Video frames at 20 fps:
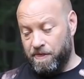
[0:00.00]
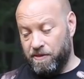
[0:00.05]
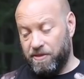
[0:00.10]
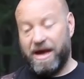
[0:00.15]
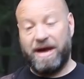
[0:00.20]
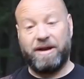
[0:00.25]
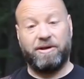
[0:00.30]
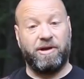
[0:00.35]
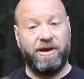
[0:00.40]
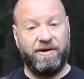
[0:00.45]
a
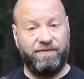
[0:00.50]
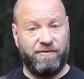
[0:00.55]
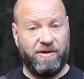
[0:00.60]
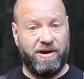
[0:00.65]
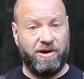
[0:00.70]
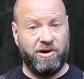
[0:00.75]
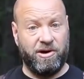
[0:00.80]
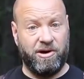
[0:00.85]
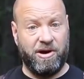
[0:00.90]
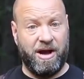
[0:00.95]
lot of
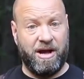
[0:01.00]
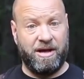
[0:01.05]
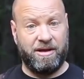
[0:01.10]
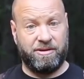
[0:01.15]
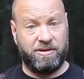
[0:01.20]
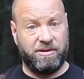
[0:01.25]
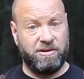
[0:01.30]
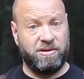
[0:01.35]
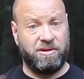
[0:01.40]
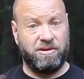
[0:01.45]
lifeline or uh,
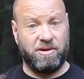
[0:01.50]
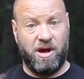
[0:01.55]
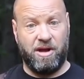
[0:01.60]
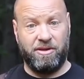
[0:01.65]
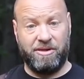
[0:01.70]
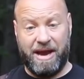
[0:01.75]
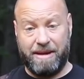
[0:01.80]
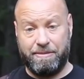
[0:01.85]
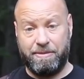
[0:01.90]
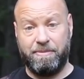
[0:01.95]
uh,
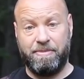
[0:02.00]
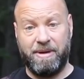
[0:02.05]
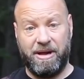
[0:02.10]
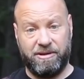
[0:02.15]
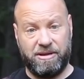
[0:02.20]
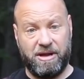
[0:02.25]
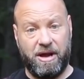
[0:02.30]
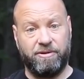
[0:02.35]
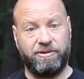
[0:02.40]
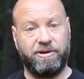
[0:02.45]
lineman
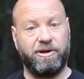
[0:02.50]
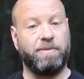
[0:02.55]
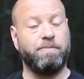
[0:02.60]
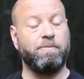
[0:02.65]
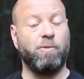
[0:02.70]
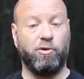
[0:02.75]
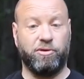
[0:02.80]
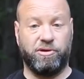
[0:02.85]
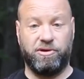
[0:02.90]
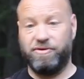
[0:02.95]
belts out there.
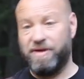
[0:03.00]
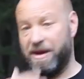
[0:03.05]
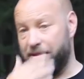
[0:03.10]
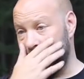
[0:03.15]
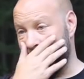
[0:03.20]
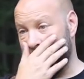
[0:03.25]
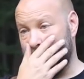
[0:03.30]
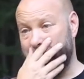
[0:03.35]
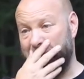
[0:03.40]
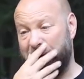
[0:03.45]
Most of
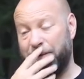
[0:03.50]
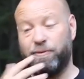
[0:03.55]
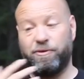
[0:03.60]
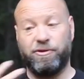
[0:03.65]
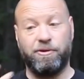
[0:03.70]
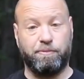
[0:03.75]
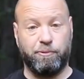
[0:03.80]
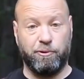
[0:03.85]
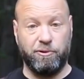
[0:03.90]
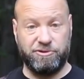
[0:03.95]
them are made
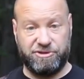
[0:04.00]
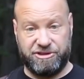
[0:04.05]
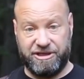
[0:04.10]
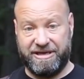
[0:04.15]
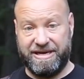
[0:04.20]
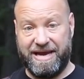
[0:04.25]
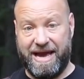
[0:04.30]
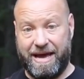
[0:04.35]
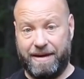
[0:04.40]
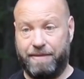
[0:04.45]
with a
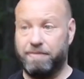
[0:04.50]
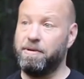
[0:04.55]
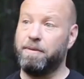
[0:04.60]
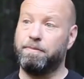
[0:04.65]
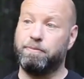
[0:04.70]
Prusik knot. A